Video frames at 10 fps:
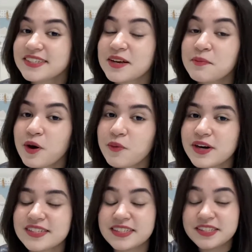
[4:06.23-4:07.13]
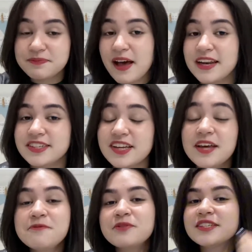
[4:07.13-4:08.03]
some more words in Spanish
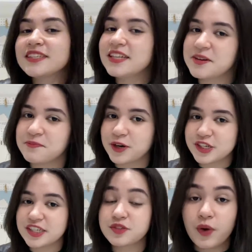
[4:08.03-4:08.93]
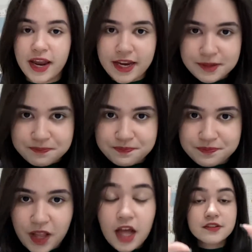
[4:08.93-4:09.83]
and Brazilian Portuguese, wait,
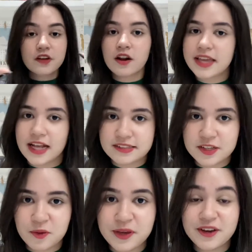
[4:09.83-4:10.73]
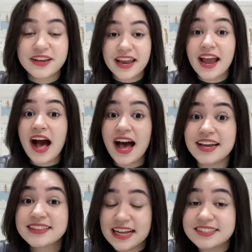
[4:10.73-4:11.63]
don't cancel me, okay?
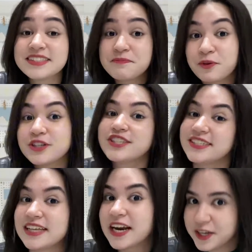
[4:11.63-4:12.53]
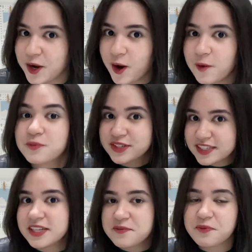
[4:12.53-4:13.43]
That's the Portuguese that I know,
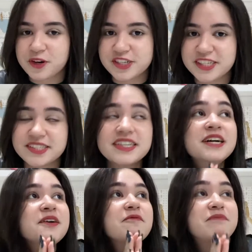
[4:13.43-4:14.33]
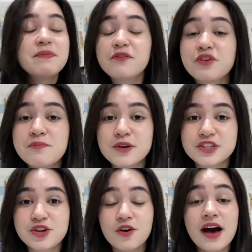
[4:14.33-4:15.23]
Brazilian Portuguese. People from
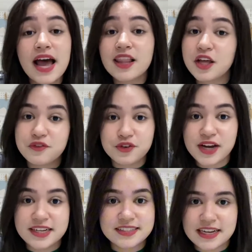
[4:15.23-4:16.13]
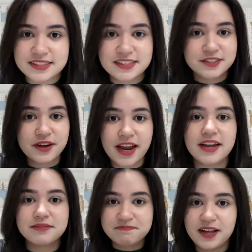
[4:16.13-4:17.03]
Portugal, I love you guys' accents,
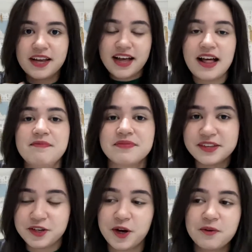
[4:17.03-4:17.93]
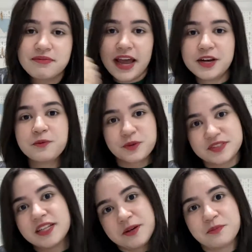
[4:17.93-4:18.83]
okay? But, you know, I know
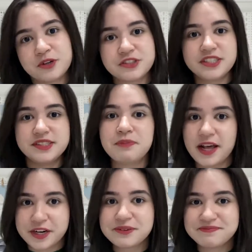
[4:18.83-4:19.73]
Brazilian Portuguese better.